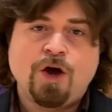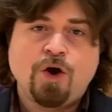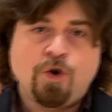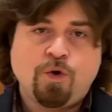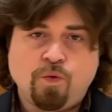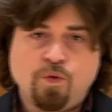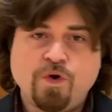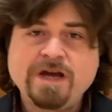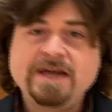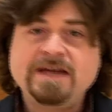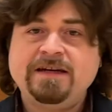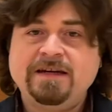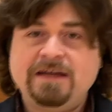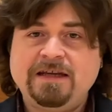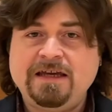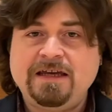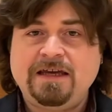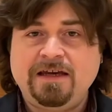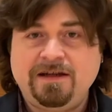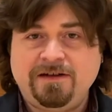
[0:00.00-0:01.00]
we
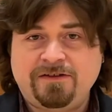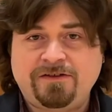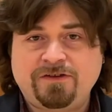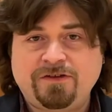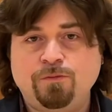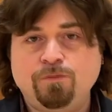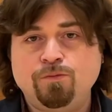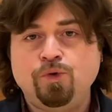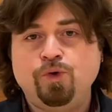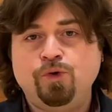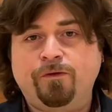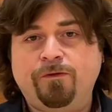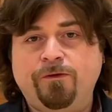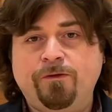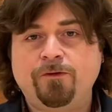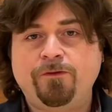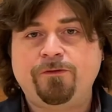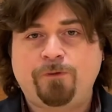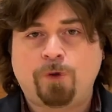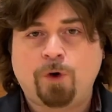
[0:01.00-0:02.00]
need to move
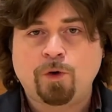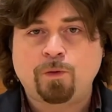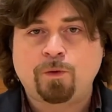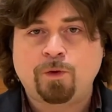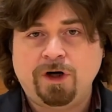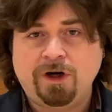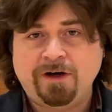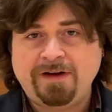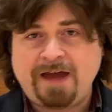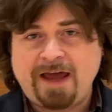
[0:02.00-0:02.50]
forward